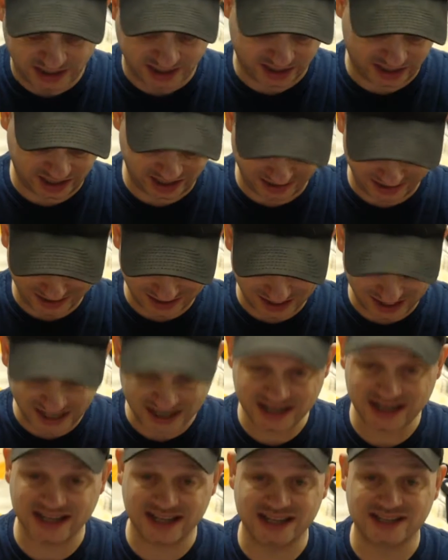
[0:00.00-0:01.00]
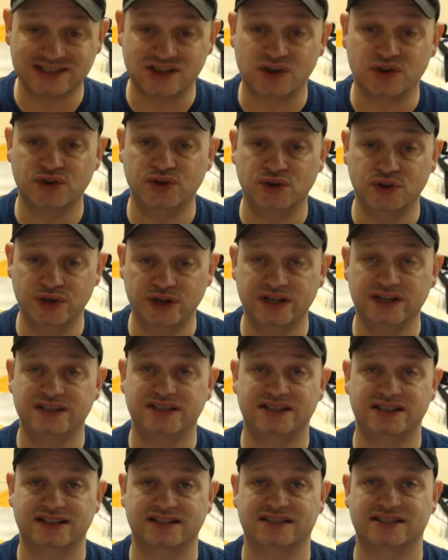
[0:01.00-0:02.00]
Carolina is a good
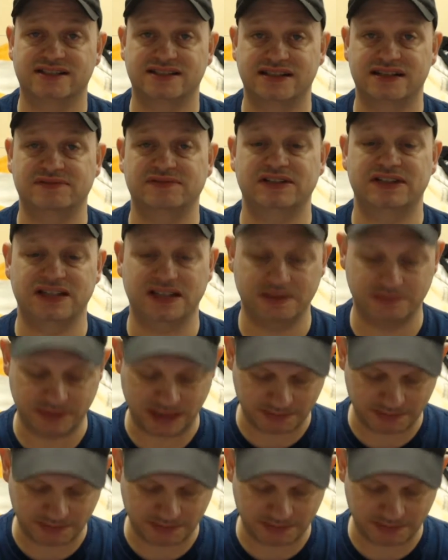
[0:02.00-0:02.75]
6 and 17.